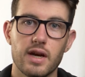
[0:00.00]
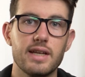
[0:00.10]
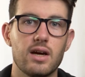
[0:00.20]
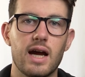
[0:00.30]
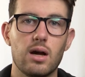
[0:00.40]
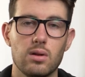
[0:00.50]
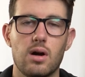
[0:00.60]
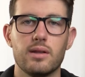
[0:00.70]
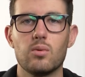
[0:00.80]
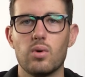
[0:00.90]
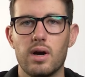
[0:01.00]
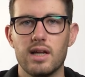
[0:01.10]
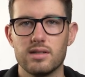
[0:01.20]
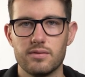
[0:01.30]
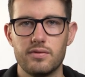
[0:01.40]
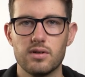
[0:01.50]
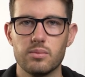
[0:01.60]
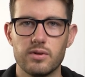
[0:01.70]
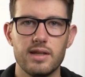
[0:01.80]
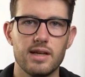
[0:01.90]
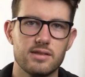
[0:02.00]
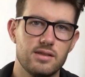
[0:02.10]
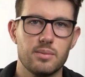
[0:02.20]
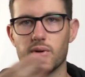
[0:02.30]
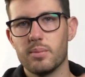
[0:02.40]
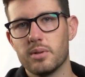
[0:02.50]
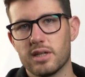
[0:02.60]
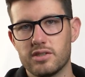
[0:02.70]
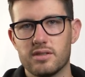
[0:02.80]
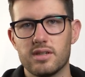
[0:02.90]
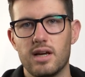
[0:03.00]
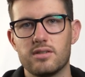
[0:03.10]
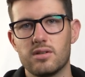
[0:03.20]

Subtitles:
find out how long they want as a film, right? That's in the pre-production side.